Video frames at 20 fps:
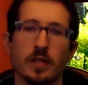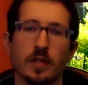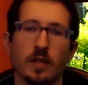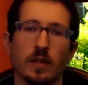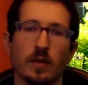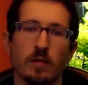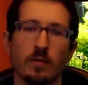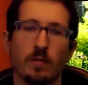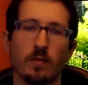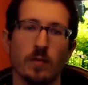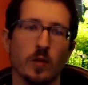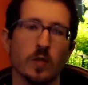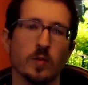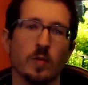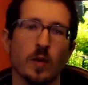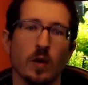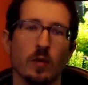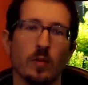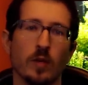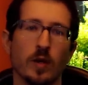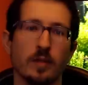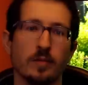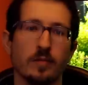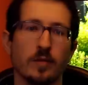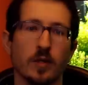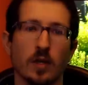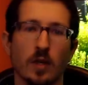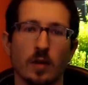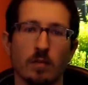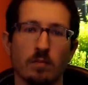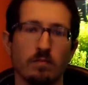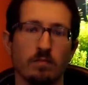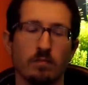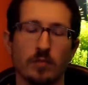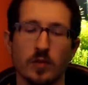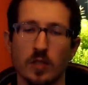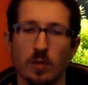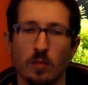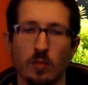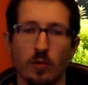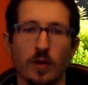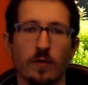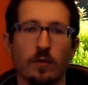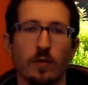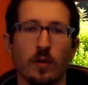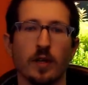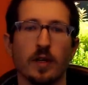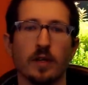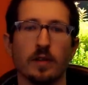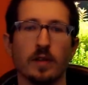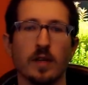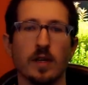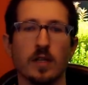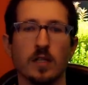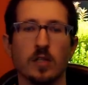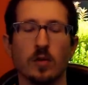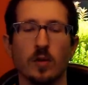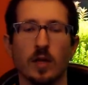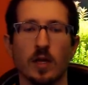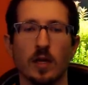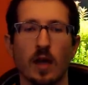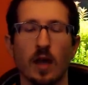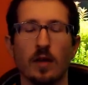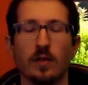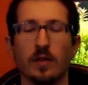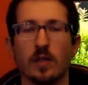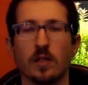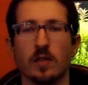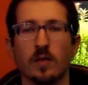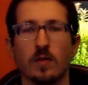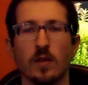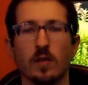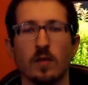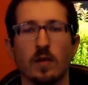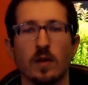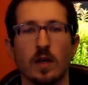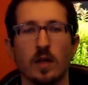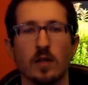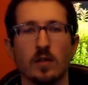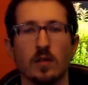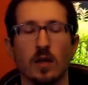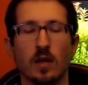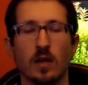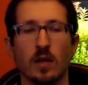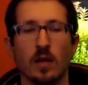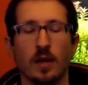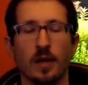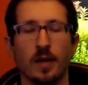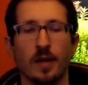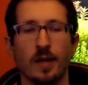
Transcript: In the first part, we took just a brief look at the history and ethics of euthanasia.